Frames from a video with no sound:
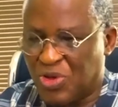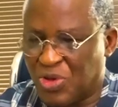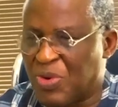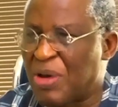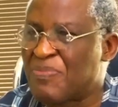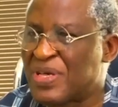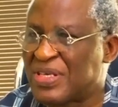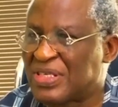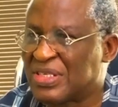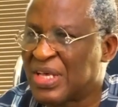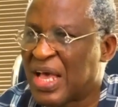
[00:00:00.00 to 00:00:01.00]
human
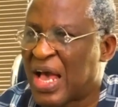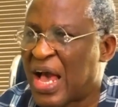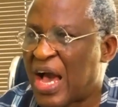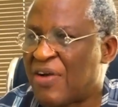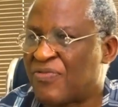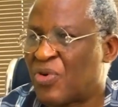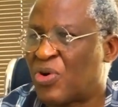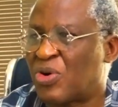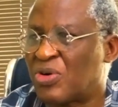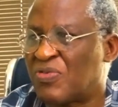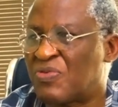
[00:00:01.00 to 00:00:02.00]
beings have
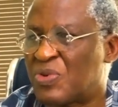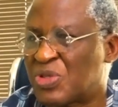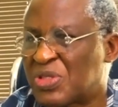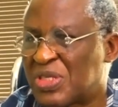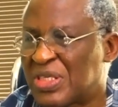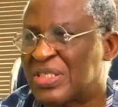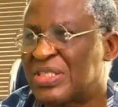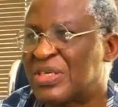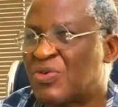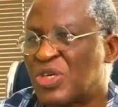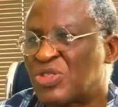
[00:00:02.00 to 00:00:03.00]
all of those things.
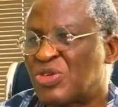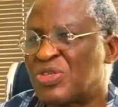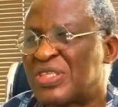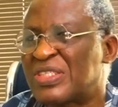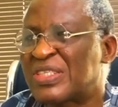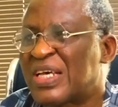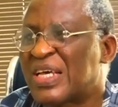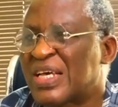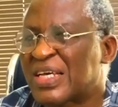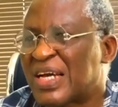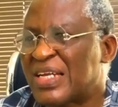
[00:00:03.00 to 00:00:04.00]
The question is,
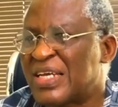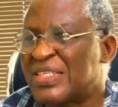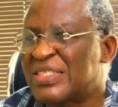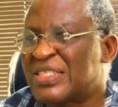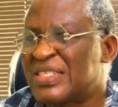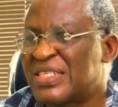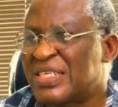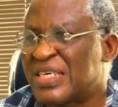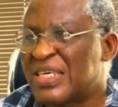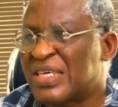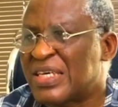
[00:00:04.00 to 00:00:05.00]
can
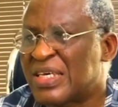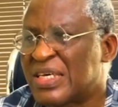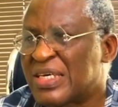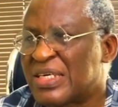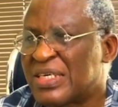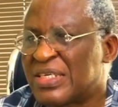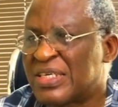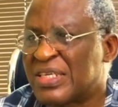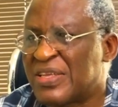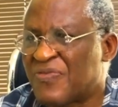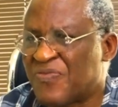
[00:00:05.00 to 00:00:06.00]
NTDA
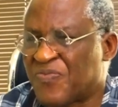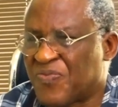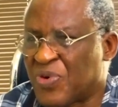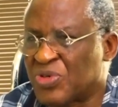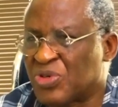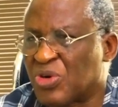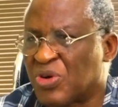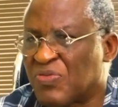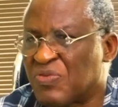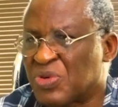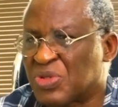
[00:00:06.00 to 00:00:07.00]
really fund all
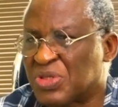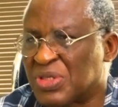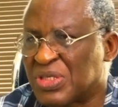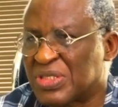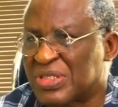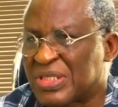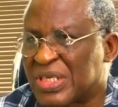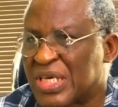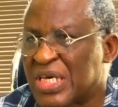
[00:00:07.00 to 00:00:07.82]
of those things?